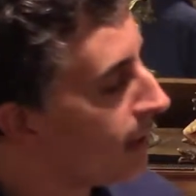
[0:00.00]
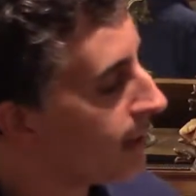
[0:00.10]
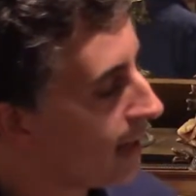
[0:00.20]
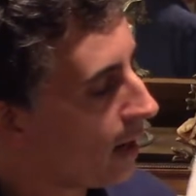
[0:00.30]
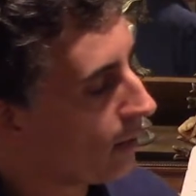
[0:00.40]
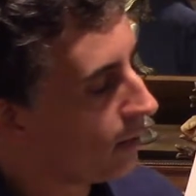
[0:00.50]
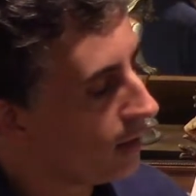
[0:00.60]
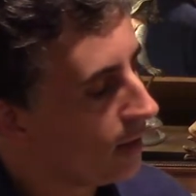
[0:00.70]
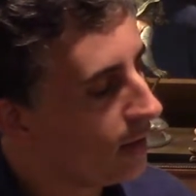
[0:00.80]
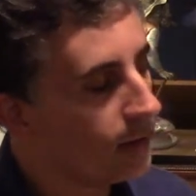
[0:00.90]
Now,
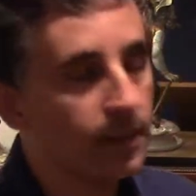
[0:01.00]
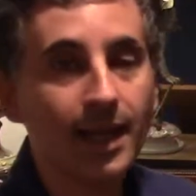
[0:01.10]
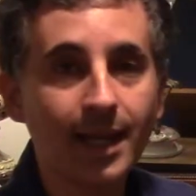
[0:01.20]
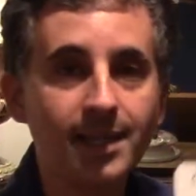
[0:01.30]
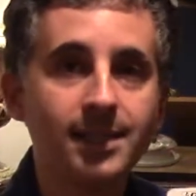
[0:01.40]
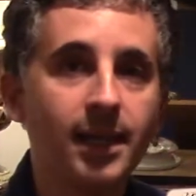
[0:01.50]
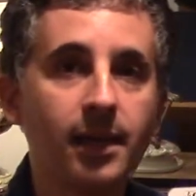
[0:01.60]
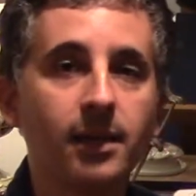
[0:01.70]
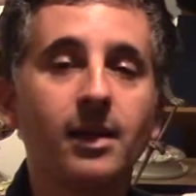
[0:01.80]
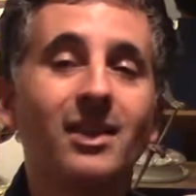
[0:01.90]
like I
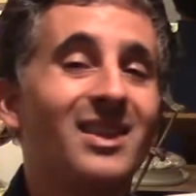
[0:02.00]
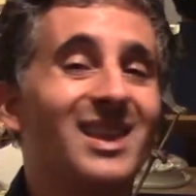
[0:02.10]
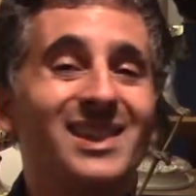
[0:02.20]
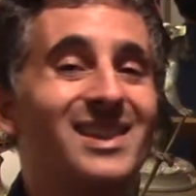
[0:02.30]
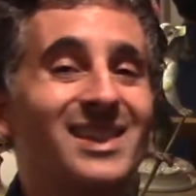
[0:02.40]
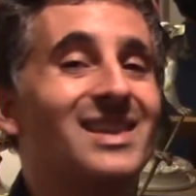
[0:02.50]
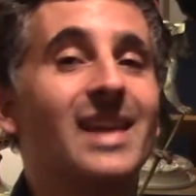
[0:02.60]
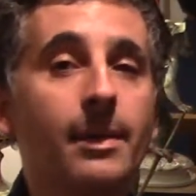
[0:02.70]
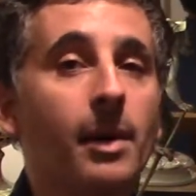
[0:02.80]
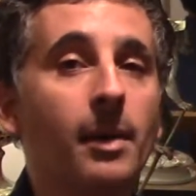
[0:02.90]
said, this is a
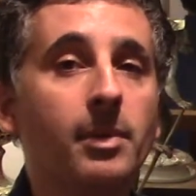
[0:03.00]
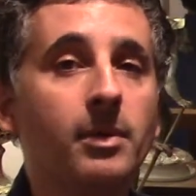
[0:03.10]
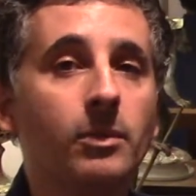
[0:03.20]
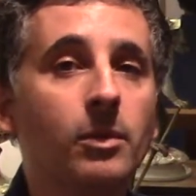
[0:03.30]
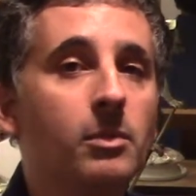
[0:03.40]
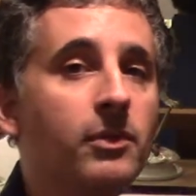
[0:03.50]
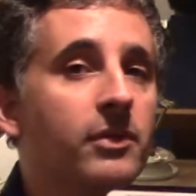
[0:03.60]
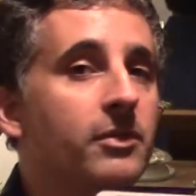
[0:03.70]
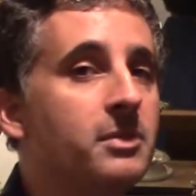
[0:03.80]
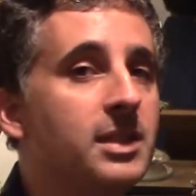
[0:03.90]
step up. We're moving
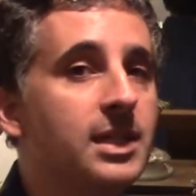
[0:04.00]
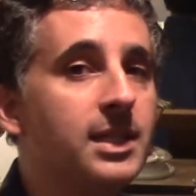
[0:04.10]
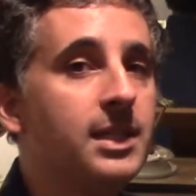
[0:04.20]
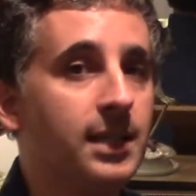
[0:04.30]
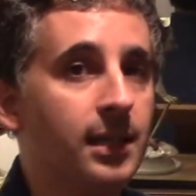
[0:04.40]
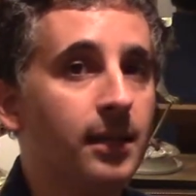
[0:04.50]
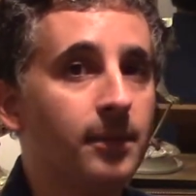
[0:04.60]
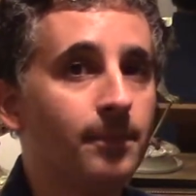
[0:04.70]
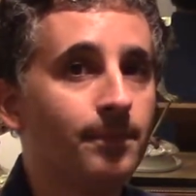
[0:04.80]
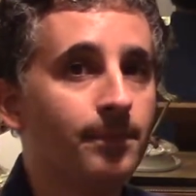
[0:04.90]
from D to E,
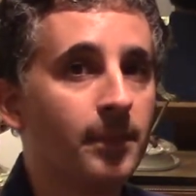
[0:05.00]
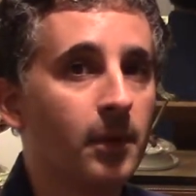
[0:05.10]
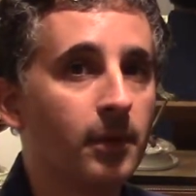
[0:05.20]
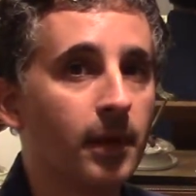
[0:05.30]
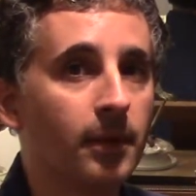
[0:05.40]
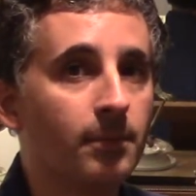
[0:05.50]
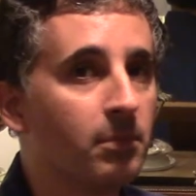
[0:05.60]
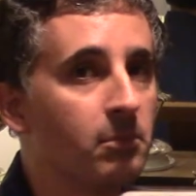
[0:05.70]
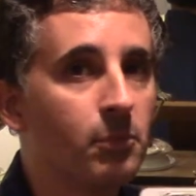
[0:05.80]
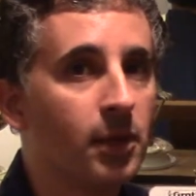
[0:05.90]
okay?
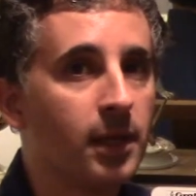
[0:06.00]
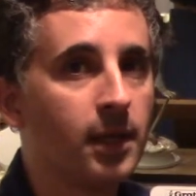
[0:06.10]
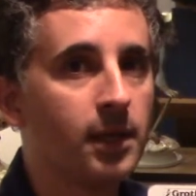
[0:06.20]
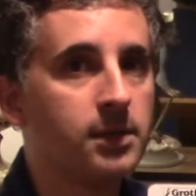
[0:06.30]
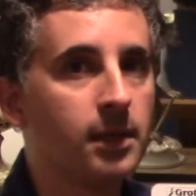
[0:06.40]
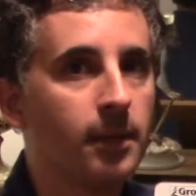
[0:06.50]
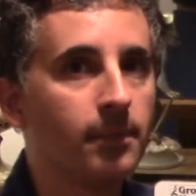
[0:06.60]
Pretty easy.